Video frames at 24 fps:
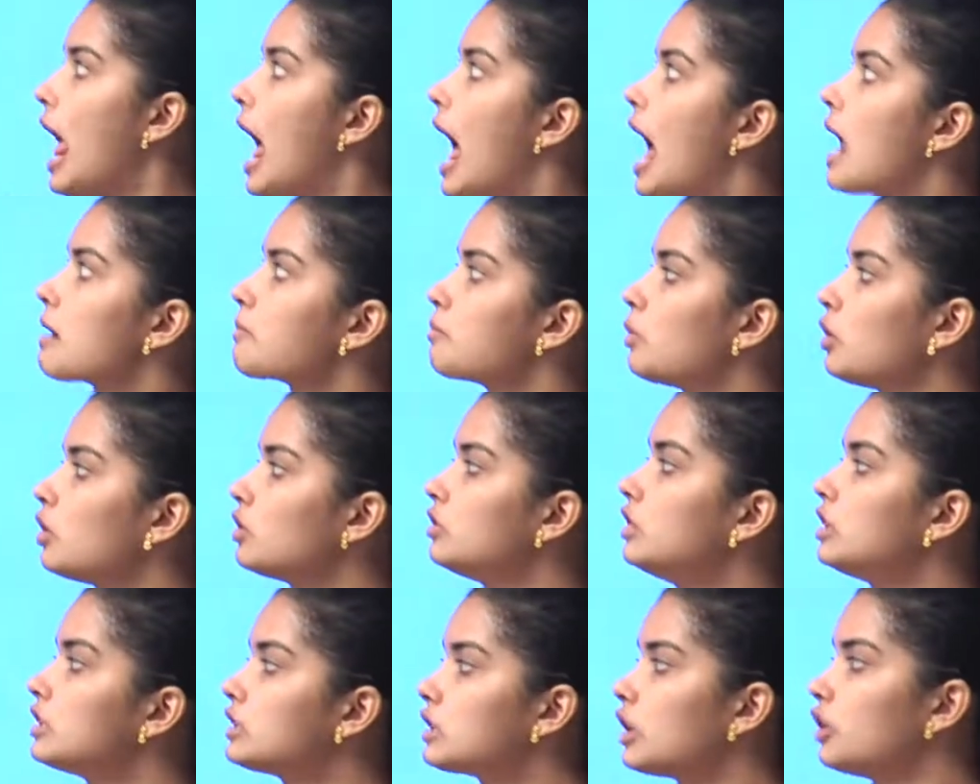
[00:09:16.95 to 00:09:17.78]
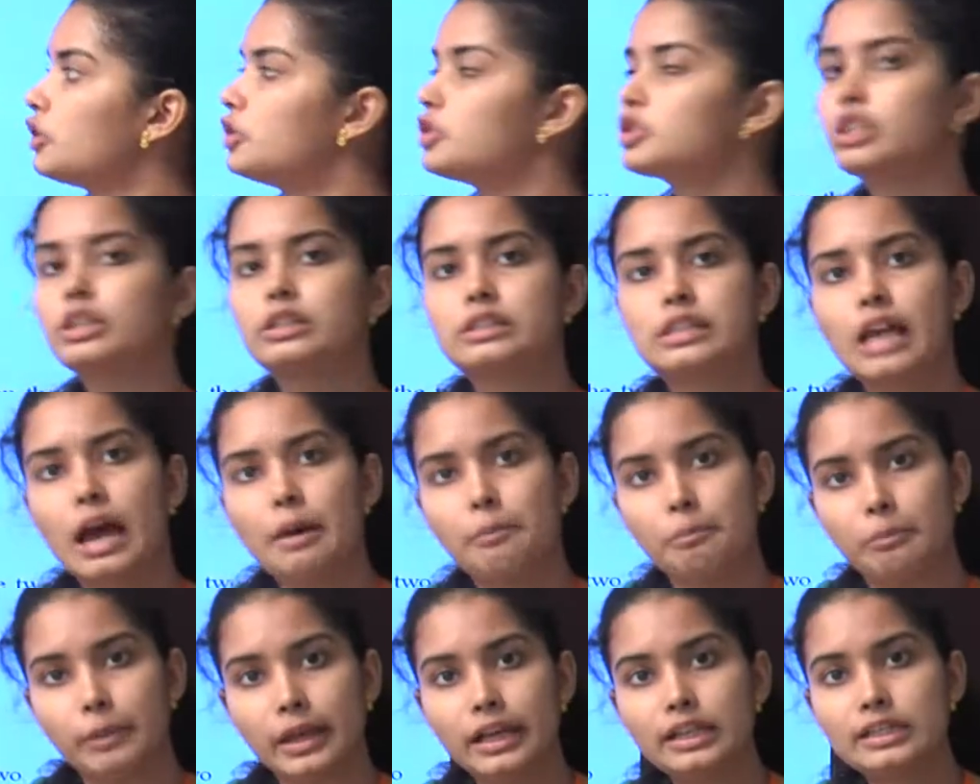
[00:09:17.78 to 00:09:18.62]
and both the solutions
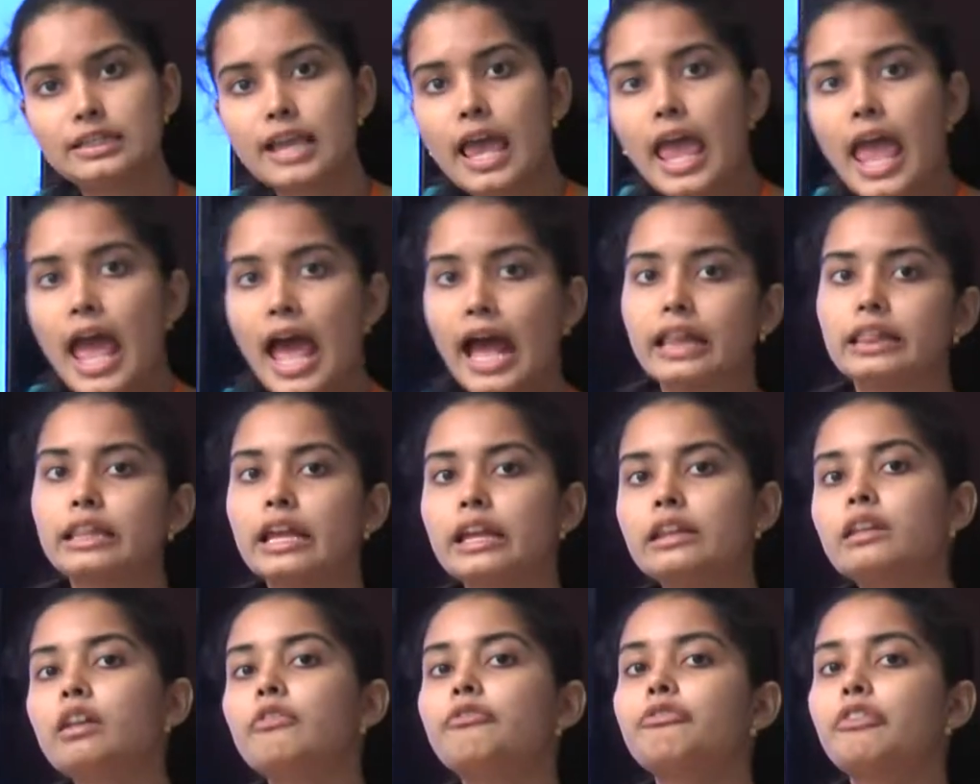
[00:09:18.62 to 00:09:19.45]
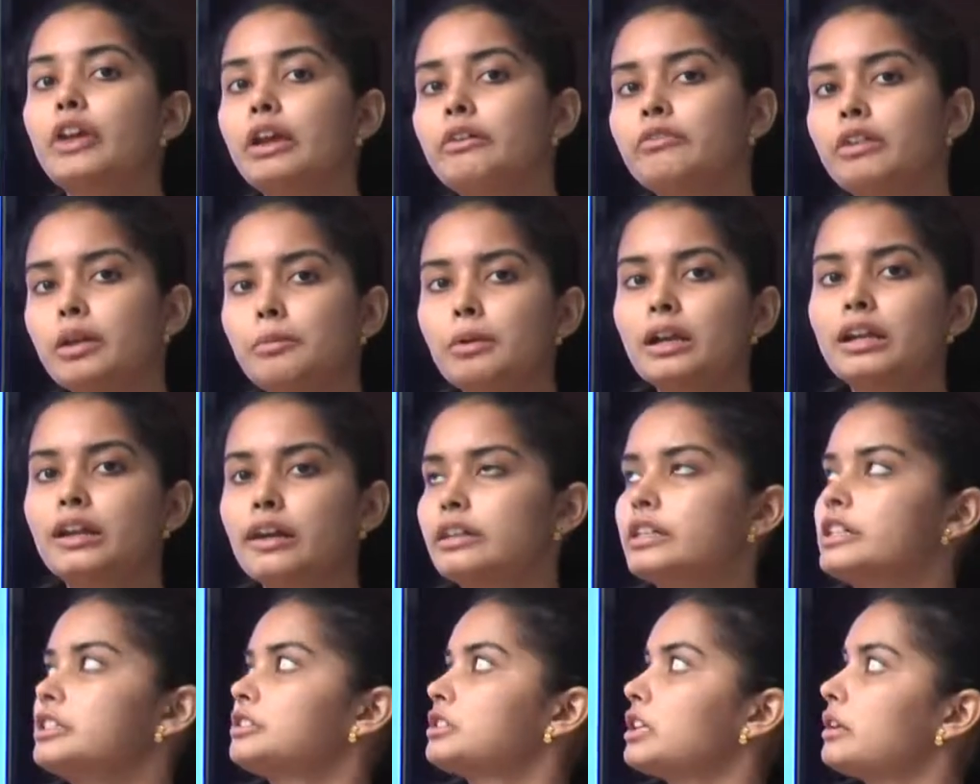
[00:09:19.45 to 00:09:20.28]
are mixed, and then the favorable
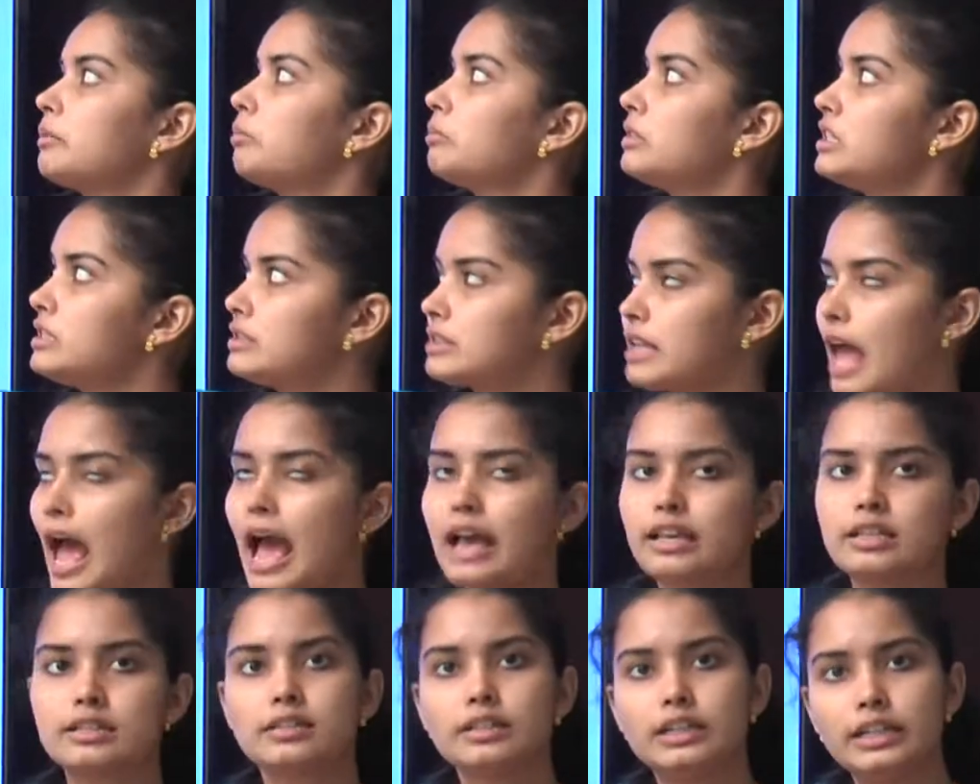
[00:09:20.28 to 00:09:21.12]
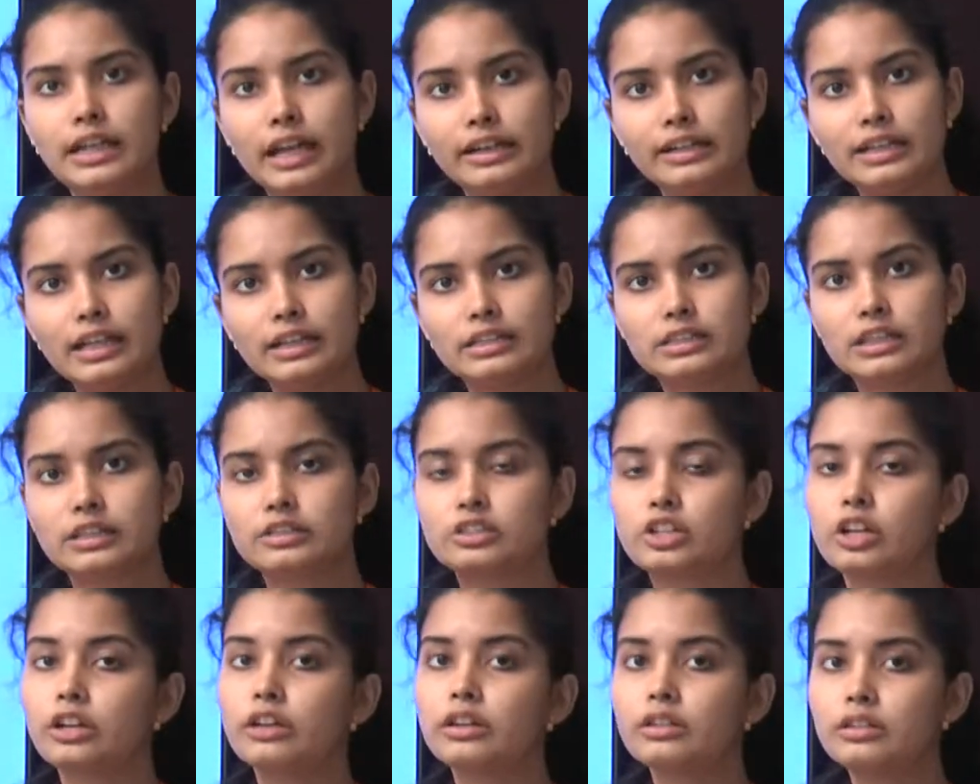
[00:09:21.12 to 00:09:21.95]
condition, means as
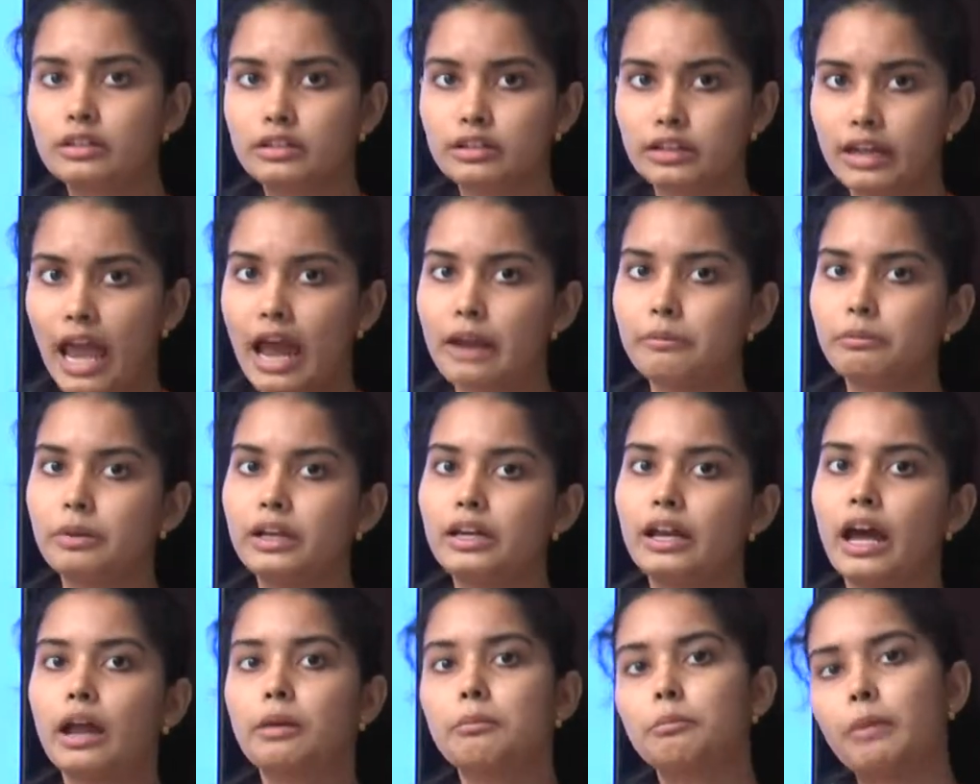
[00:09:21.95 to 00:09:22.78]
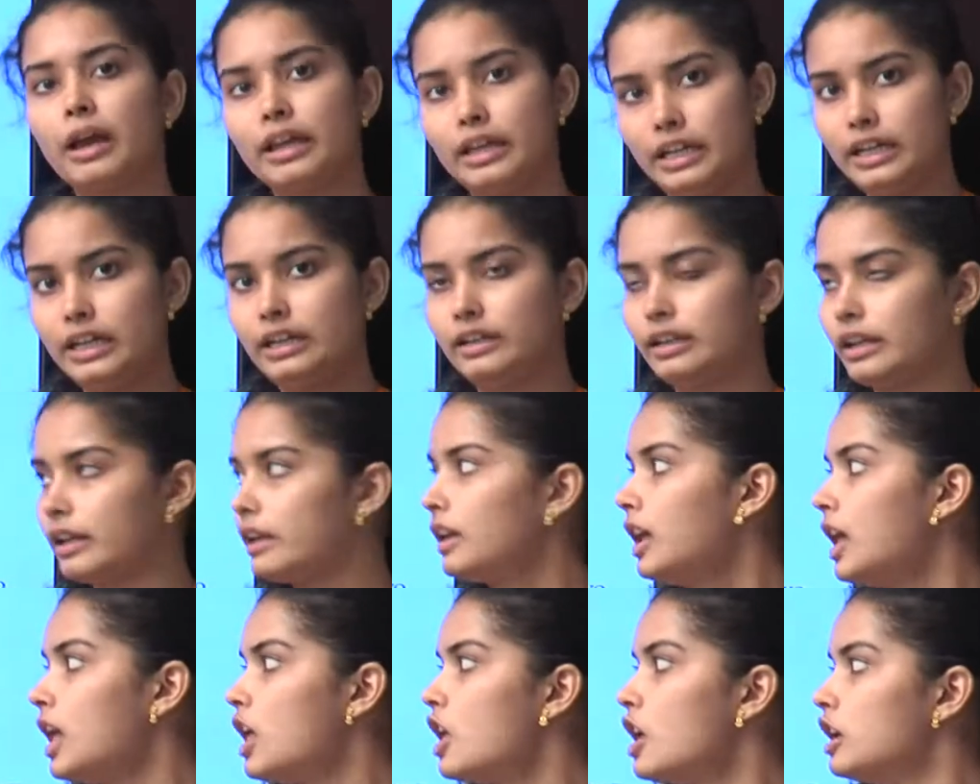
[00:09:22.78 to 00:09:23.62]
denaturation can be done by
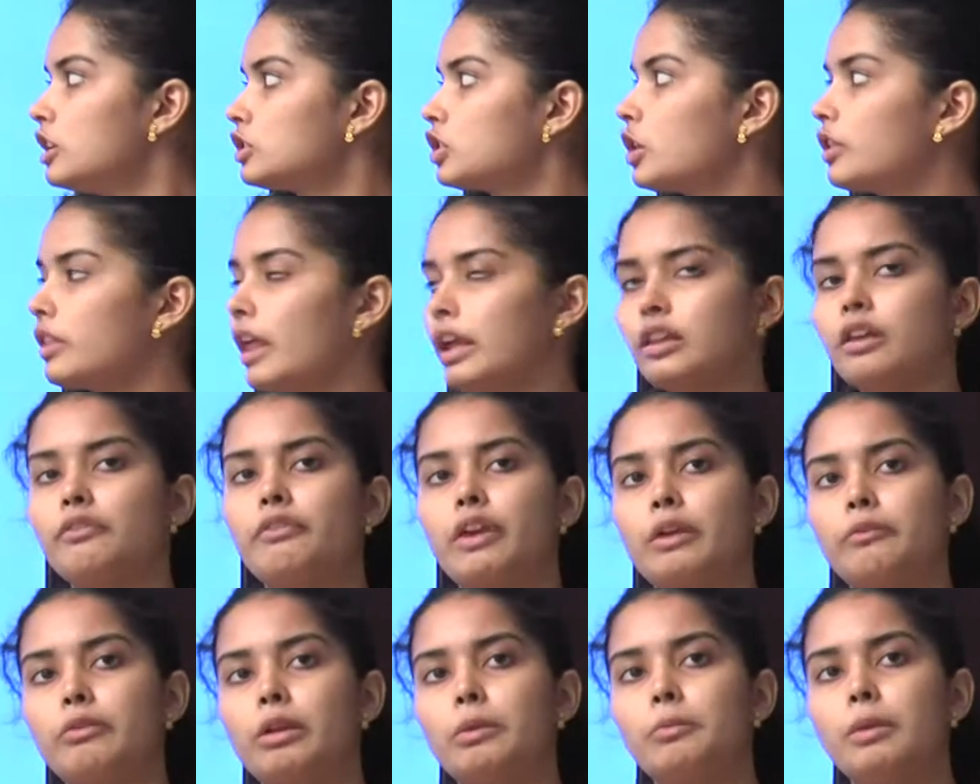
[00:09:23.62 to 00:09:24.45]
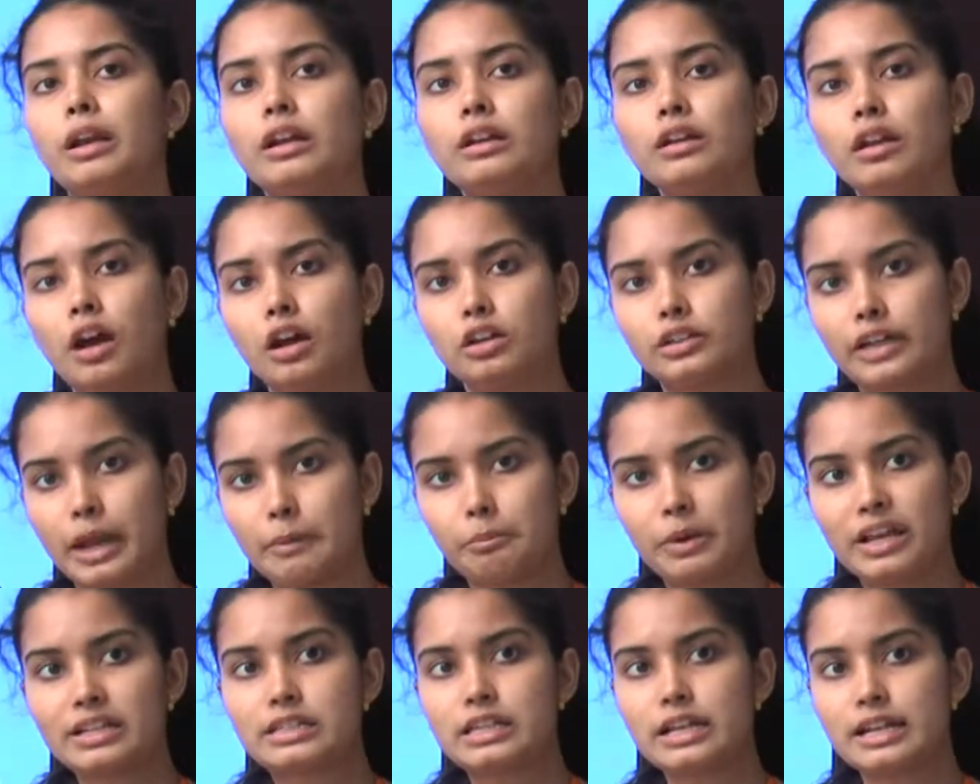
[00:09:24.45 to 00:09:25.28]
heating, so then the favorable
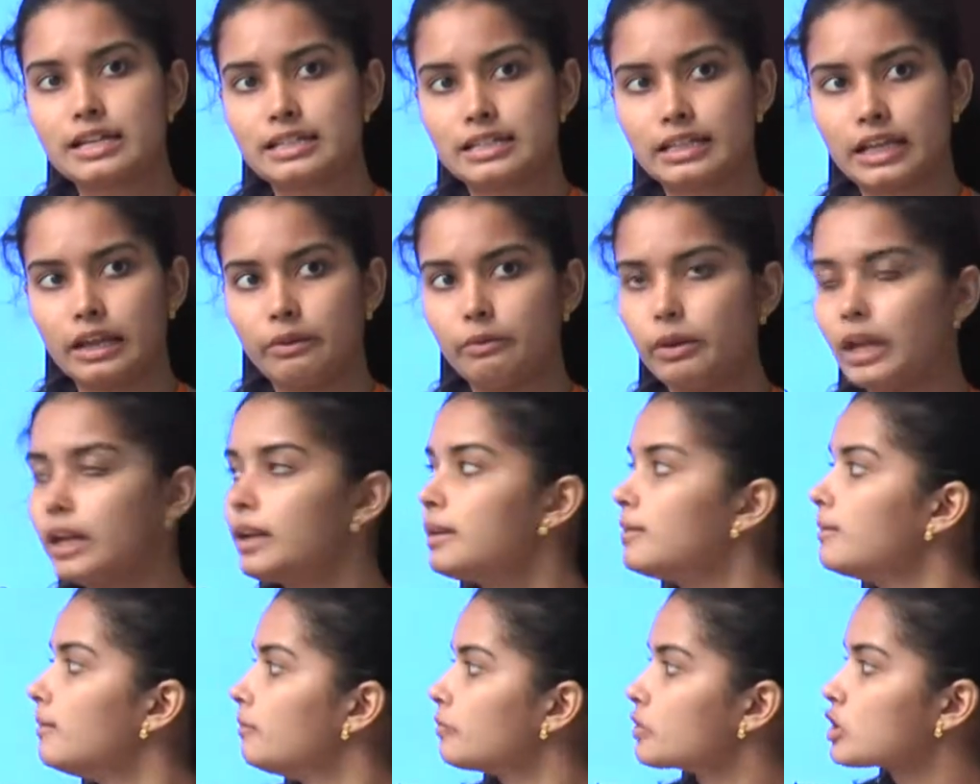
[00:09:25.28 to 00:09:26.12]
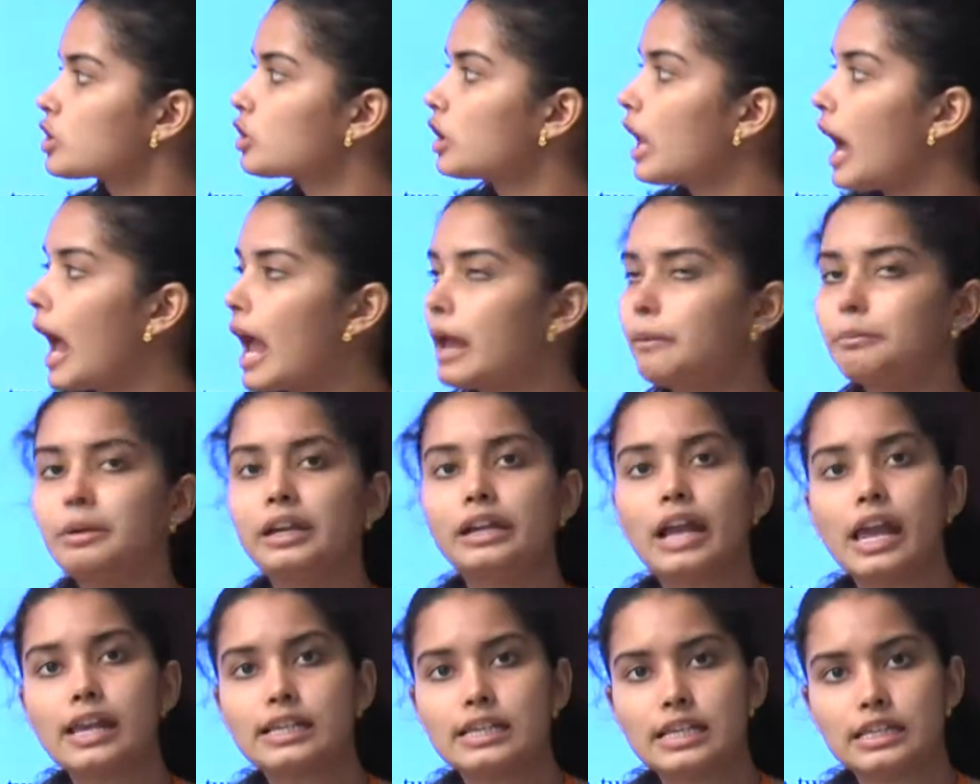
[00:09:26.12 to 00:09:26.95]
temperature is given, so the
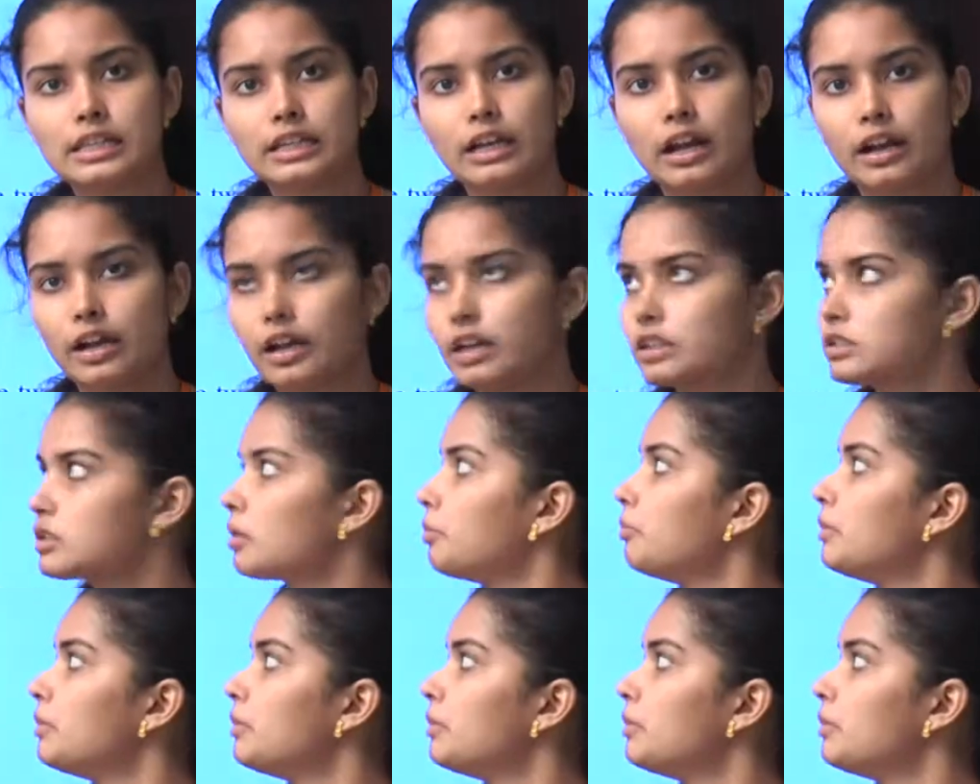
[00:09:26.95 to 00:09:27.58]
hybridization occurs.